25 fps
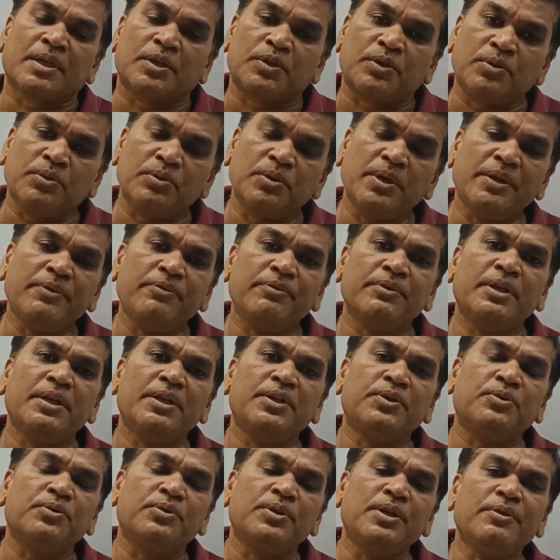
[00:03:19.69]

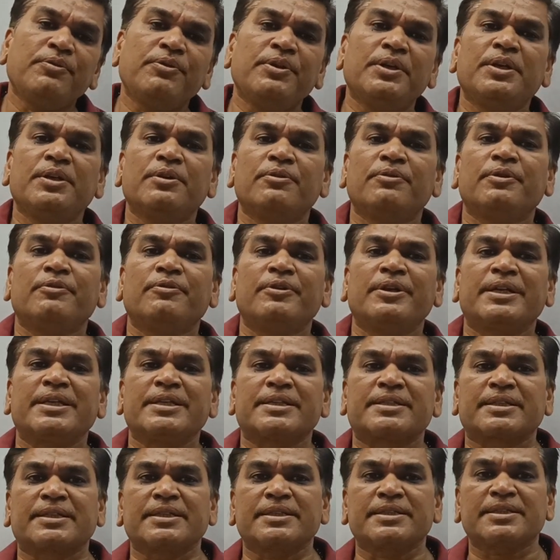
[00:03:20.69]
In today's video we will
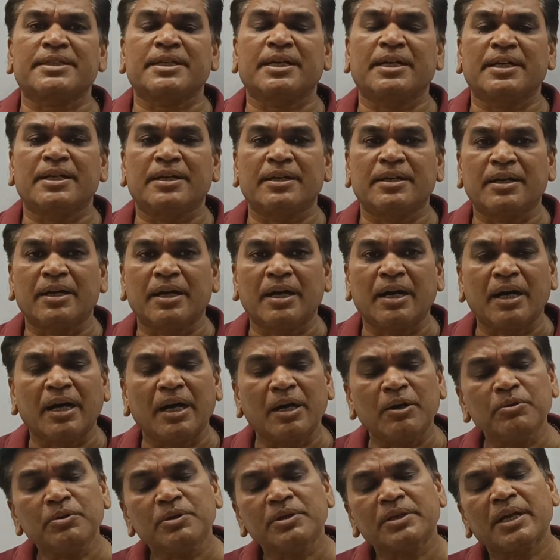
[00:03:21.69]
discuss
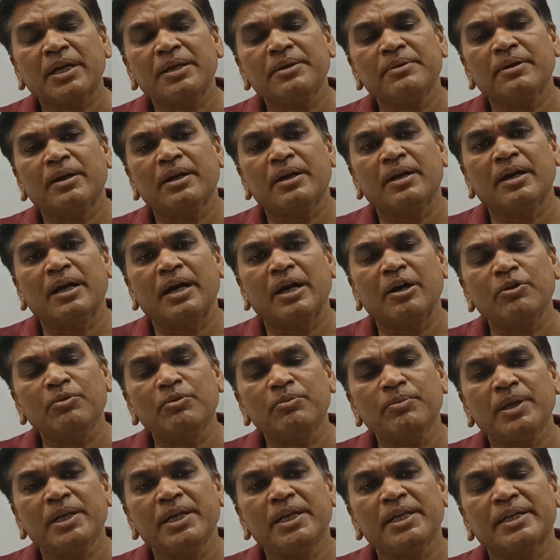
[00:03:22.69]
how
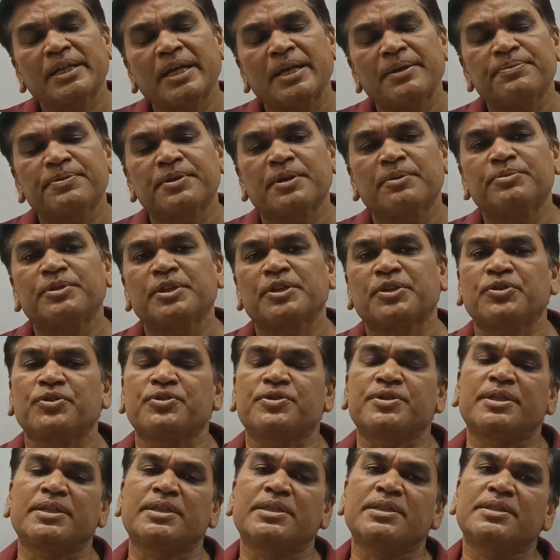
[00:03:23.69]
many types of the
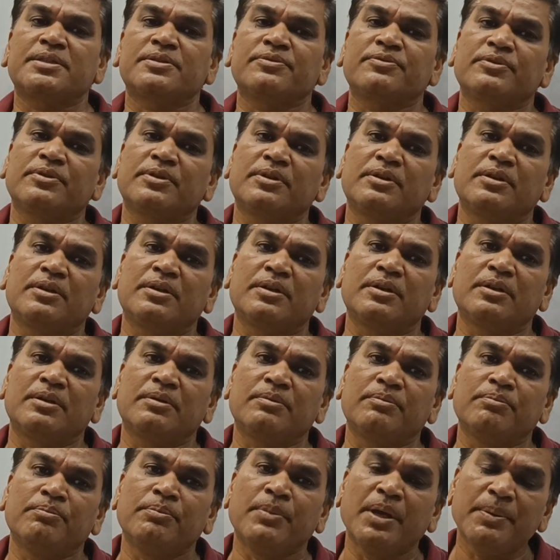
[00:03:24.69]
questions
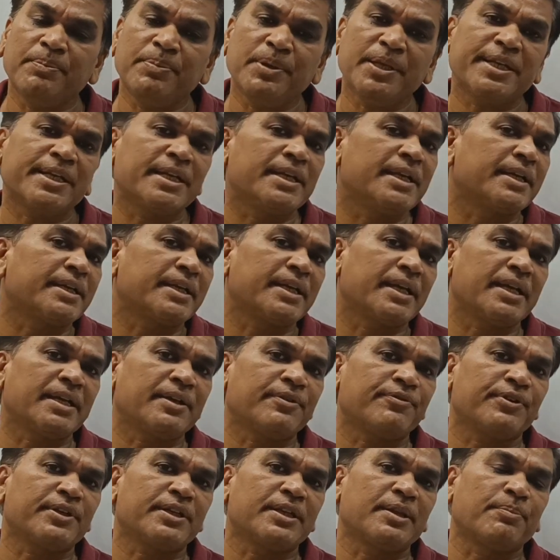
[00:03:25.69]
may be related
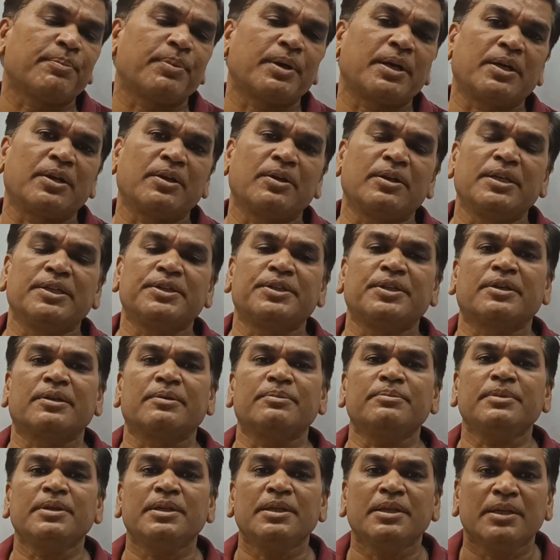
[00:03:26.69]
with the Bernoulli
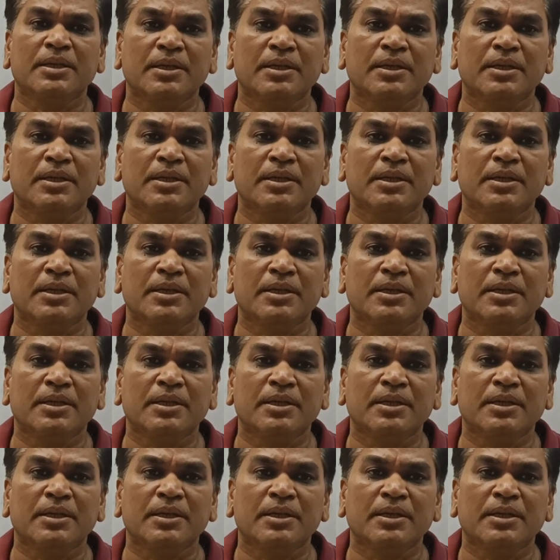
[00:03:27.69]
theorem.